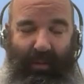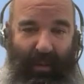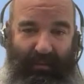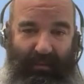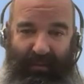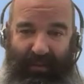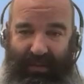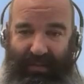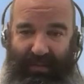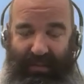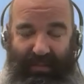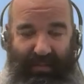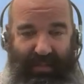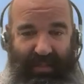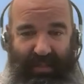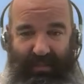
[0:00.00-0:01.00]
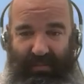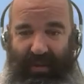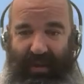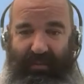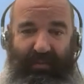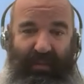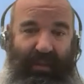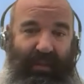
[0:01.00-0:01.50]
bug fixing, ticket
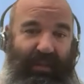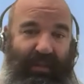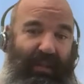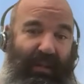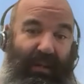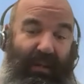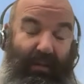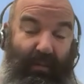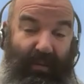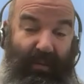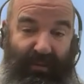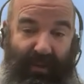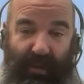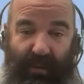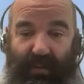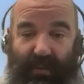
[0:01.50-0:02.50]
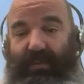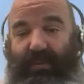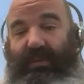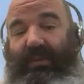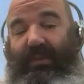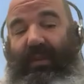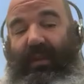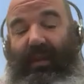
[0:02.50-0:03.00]
traffic,
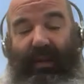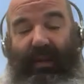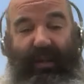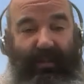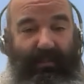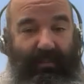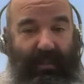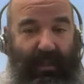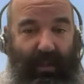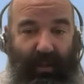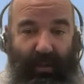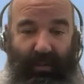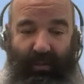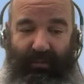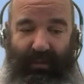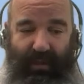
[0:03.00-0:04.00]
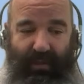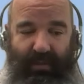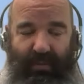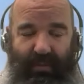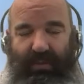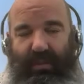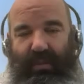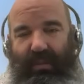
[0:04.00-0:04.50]
reviews, code
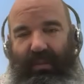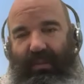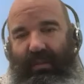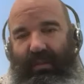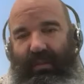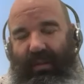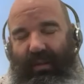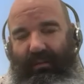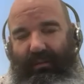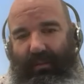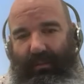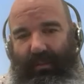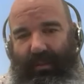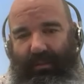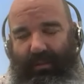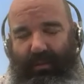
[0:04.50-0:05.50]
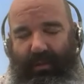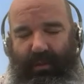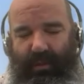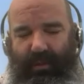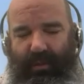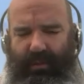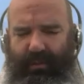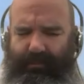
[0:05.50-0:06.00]
reviews from
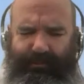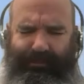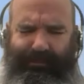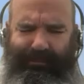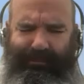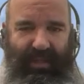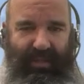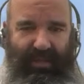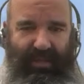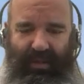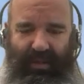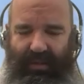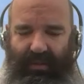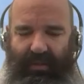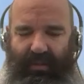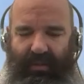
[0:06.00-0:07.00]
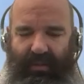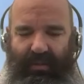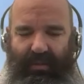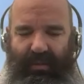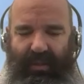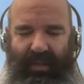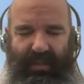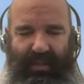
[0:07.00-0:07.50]
contributors. These are
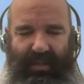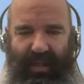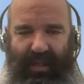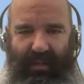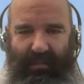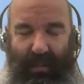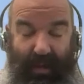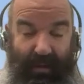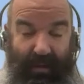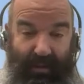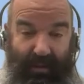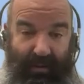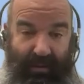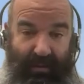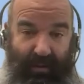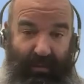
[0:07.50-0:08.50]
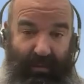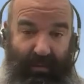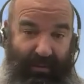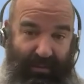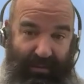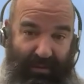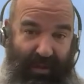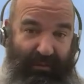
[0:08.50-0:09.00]
things that modern open
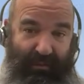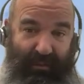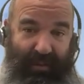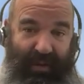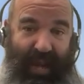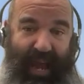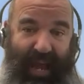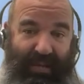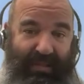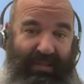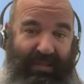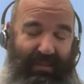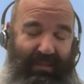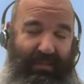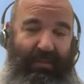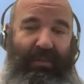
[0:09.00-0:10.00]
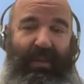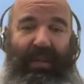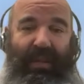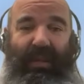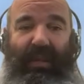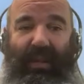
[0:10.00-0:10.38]
source software has to do